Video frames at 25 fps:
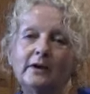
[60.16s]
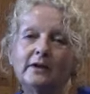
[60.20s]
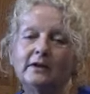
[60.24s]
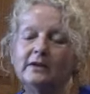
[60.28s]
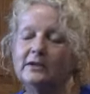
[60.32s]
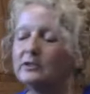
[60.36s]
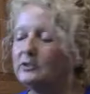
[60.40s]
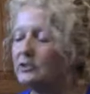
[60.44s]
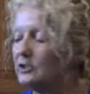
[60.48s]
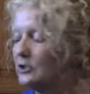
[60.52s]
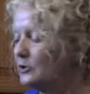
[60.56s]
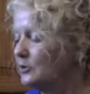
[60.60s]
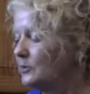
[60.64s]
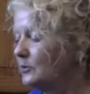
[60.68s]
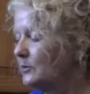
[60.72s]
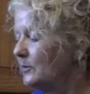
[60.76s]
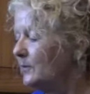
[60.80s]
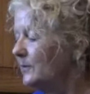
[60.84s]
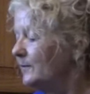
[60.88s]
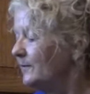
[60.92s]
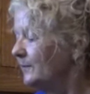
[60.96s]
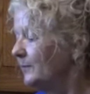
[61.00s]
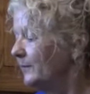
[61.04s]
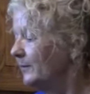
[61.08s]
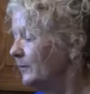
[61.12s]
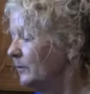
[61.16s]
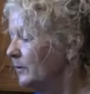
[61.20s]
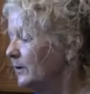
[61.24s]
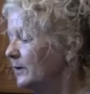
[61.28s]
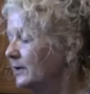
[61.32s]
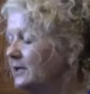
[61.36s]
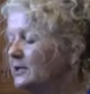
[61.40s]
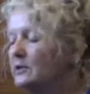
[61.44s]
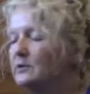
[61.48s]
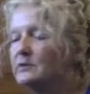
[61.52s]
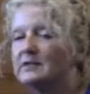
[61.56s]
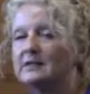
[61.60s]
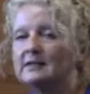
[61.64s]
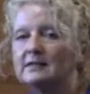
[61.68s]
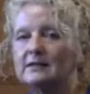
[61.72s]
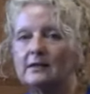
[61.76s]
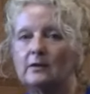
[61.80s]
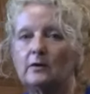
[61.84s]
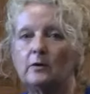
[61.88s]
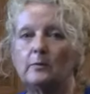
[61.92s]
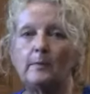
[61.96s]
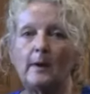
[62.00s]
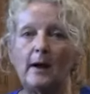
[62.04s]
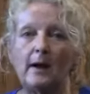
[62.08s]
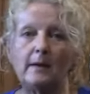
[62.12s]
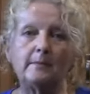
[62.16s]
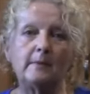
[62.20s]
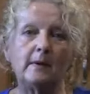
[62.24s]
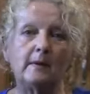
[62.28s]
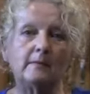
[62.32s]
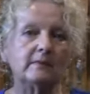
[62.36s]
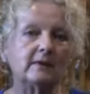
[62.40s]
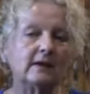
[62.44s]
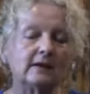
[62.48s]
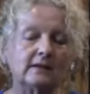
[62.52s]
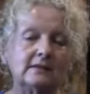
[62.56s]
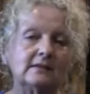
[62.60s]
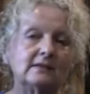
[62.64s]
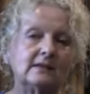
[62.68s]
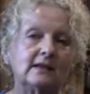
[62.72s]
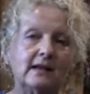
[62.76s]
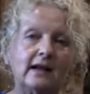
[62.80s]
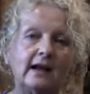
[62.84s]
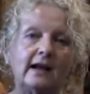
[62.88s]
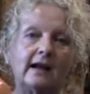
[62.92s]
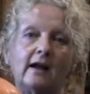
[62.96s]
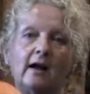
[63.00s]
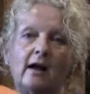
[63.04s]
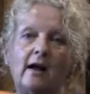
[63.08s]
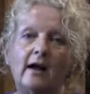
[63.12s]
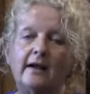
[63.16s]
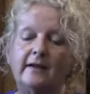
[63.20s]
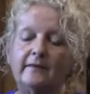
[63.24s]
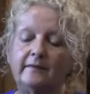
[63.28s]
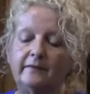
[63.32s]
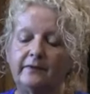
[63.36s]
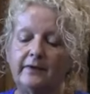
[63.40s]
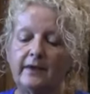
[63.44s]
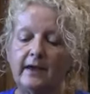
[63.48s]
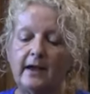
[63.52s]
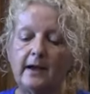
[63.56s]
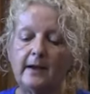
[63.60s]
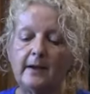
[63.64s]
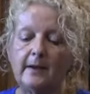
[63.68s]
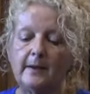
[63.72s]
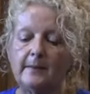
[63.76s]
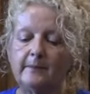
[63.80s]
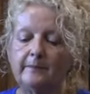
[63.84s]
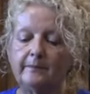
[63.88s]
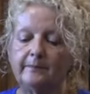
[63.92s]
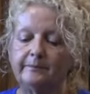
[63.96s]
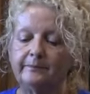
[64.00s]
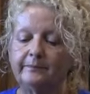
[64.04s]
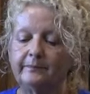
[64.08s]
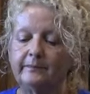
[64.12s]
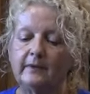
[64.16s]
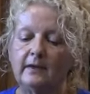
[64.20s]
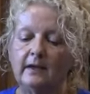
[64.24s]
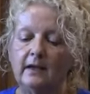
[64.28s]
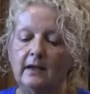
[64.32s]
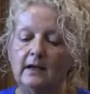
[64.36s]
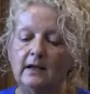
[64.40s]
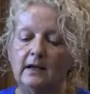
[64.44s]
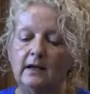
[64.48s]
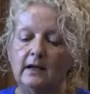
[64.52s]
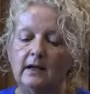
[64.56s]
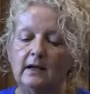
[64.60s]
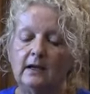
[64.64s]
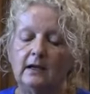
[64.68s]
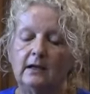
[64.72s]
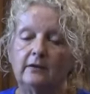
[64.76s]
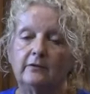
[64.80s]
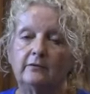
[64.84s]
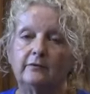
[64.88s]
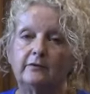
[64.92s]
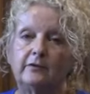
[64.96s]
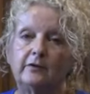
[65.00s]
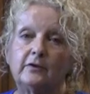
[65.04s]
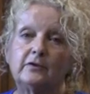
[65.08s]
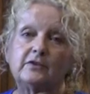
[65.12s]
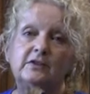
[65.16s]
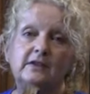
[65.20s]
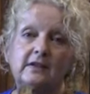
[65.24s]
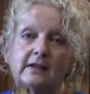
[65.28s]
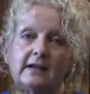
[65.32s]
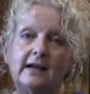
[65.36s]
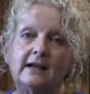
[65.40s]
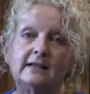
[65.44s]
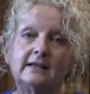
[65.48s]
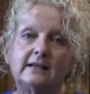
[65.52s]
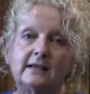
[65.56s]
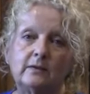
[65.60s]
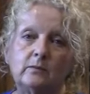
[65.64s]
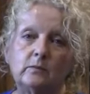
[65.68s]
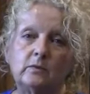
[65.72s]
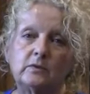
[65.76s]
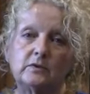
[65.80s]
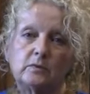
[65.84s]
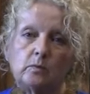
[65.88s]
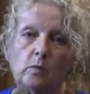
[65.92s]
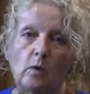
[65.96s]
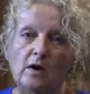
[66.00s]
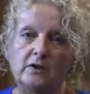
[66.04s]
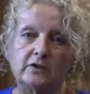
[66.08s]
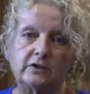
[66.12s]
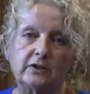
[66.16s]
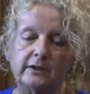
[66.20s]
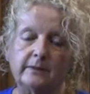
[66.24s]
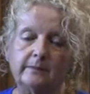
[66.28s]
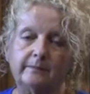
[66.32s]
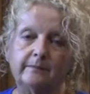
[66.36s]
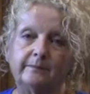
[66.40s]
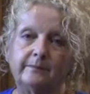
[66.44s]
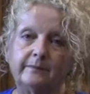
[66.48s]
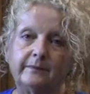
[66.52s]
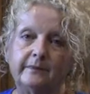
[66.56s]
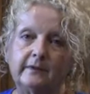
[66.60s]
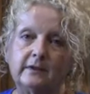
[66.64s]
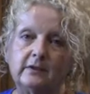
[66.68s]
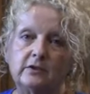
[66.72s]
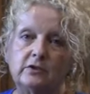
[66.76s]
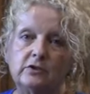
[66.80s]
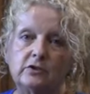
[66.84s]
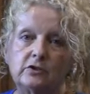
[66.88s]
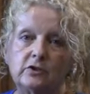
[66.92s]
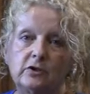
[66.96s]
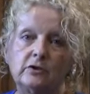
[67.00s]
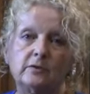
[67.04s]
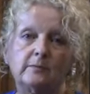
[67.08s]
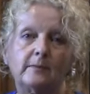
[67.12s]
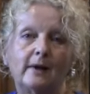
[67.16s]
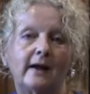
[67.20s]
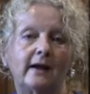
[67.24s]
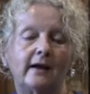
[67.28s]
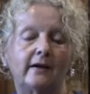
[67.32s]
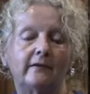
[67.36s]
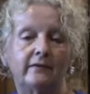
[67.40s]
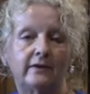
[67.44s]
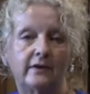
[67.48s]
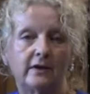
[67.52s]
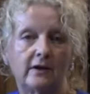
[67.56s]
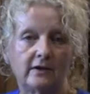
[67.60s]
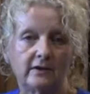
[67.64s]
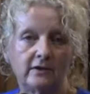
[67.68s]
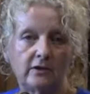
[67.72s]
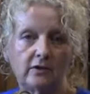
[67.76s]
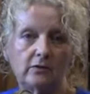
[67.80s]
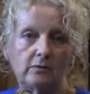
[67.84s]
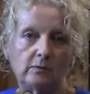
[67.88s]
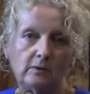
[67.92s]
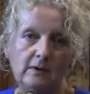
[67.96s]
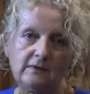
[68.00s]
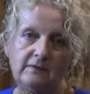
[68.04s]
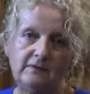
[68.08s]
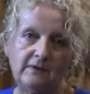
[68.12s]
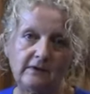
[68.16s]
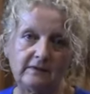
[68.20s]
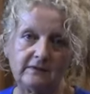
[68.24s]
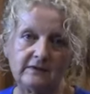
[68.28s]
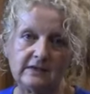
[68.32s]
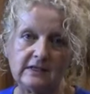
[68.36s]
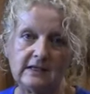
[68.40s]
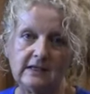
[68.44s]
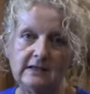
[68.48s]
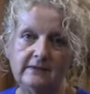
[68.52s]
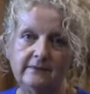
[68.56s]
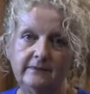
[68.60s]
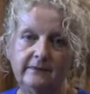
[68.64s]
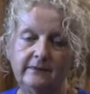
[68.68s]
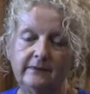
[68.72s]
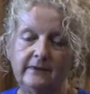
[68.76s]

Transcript: gonna do, we're gonna use these little pie pumpkins that I got. Um, first thing I did was wash them. Turn my oven on to 350